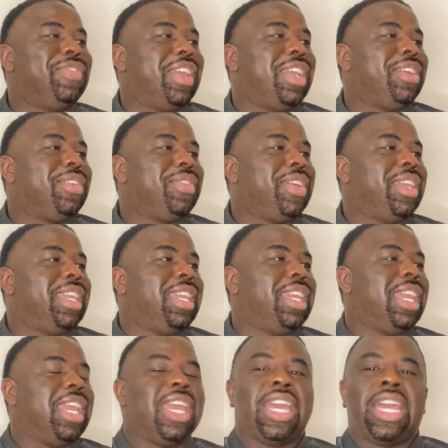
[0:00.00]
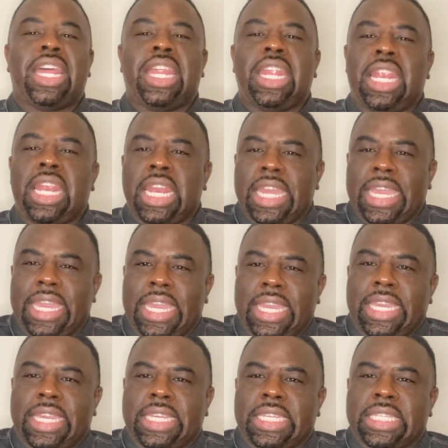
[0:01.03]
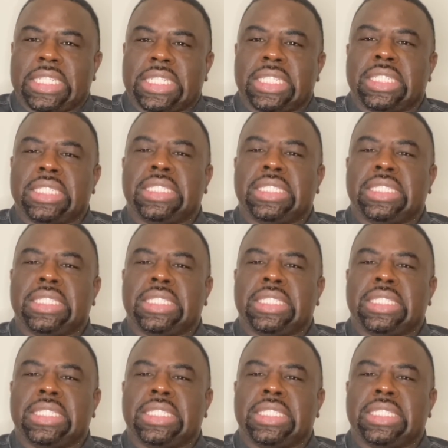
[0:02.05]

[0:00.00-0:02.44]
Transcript: very clean.